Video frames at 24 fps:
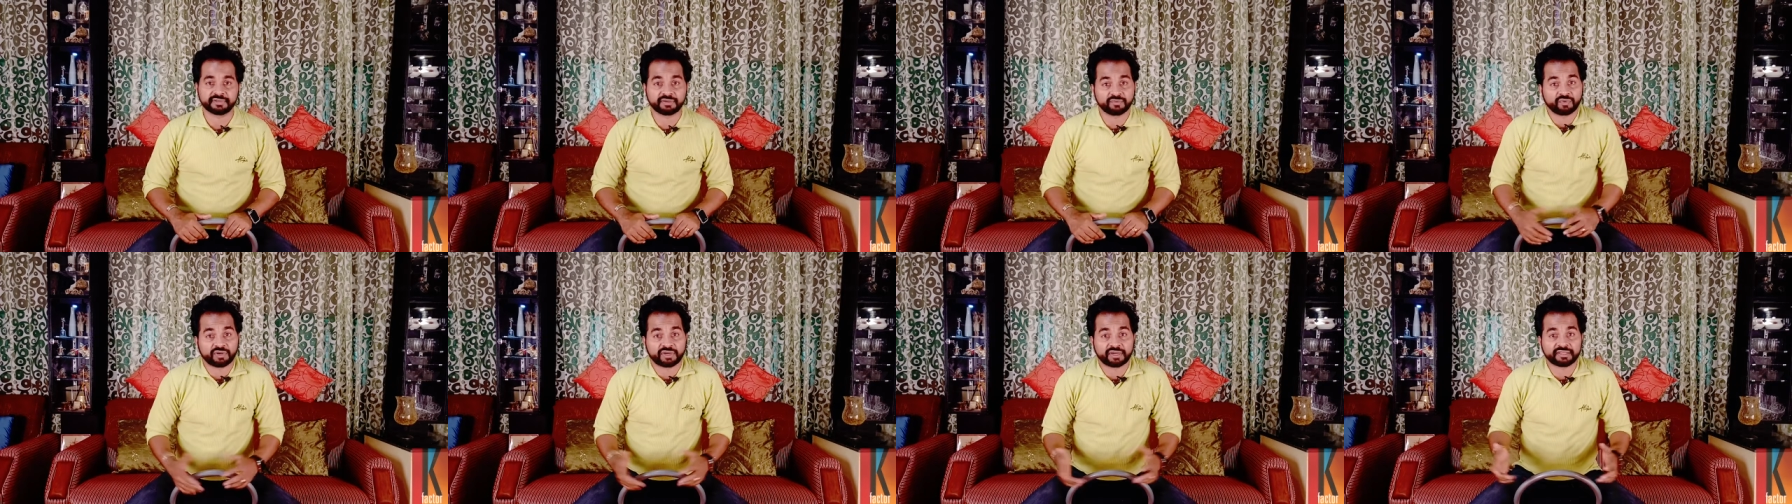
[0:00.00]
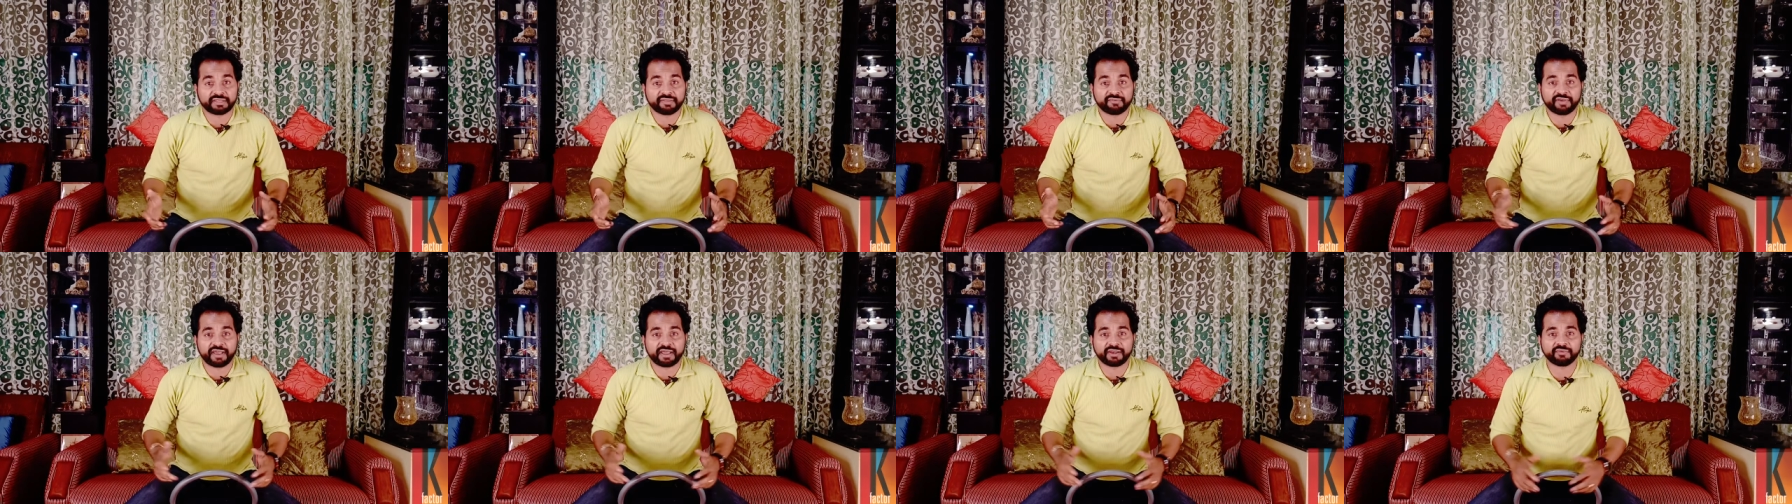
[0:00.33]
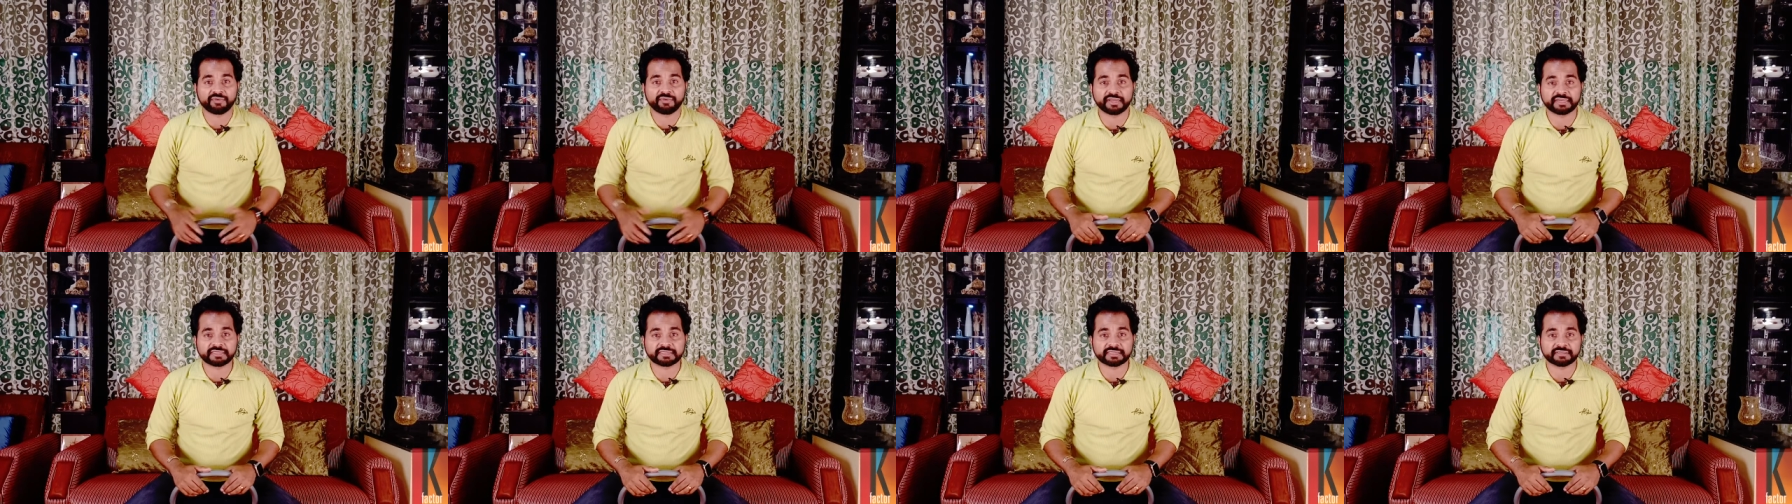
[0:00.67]
What are they
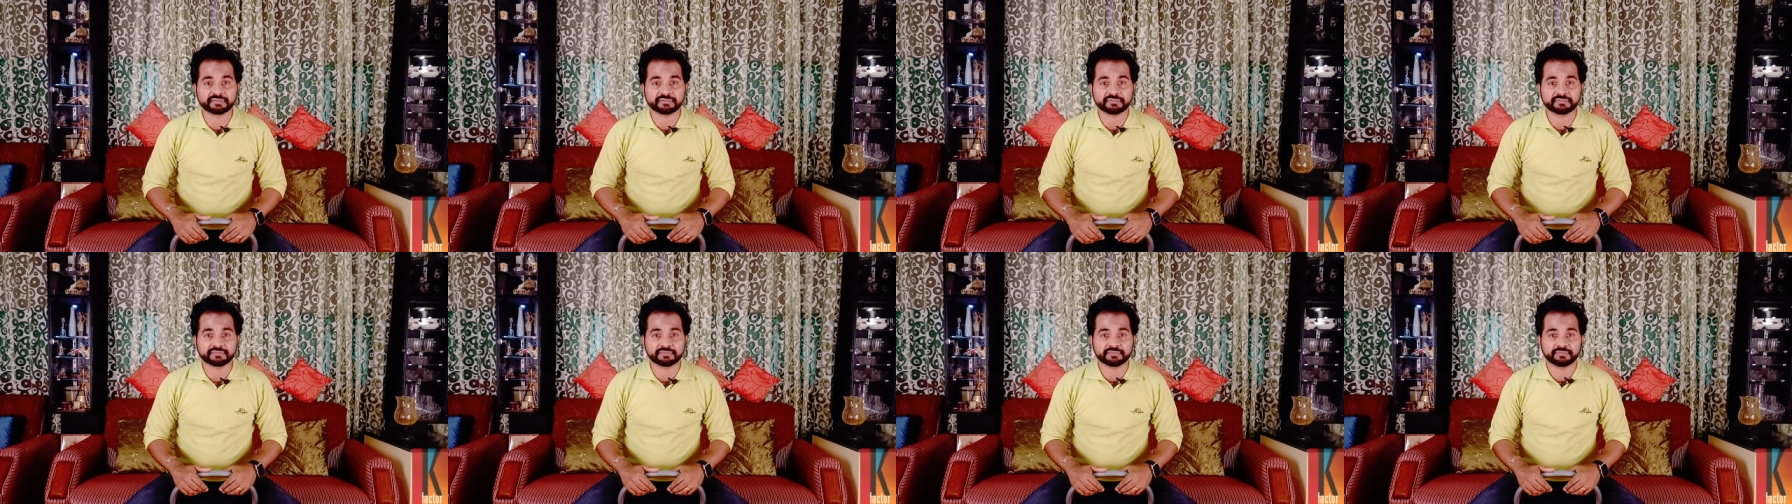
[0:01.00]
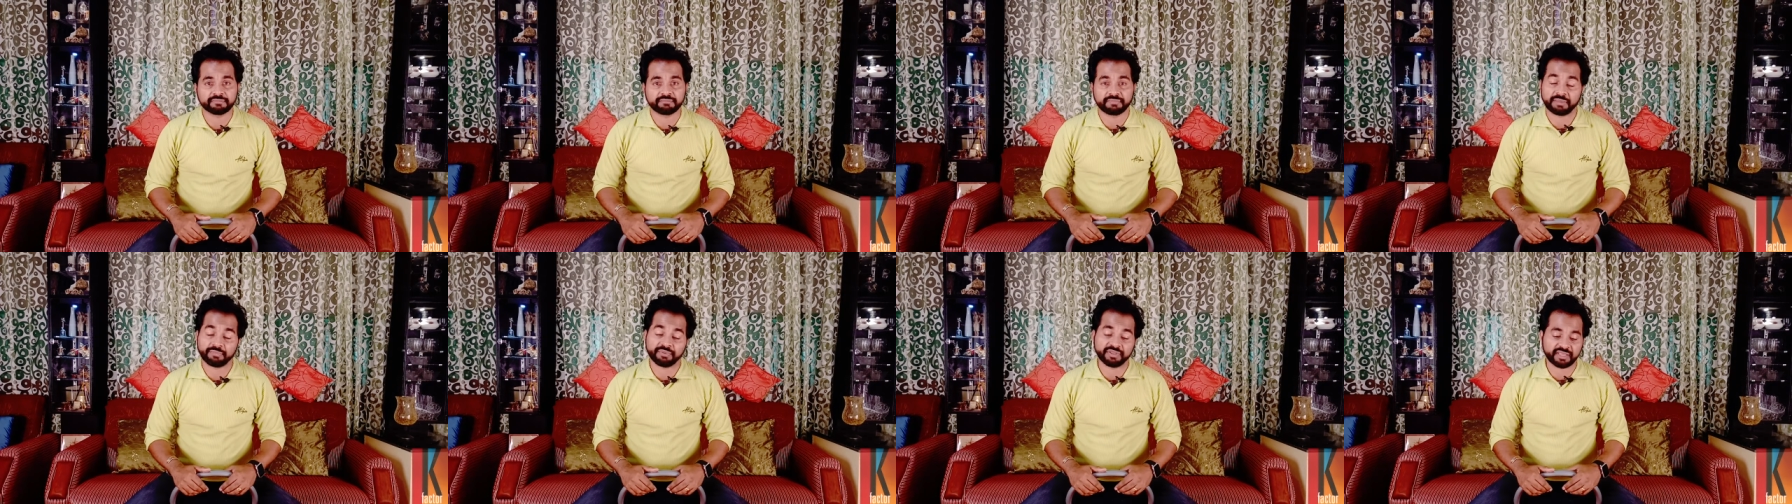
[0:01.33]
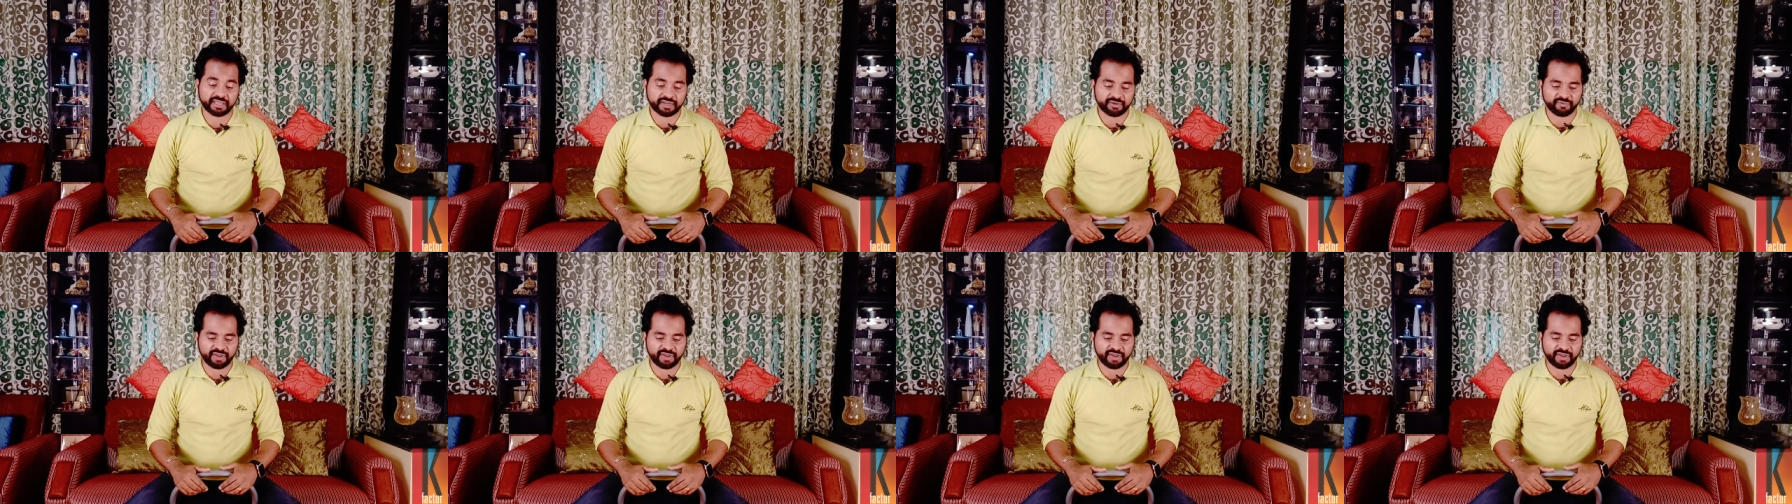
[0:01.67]
evaluating? Maybe they're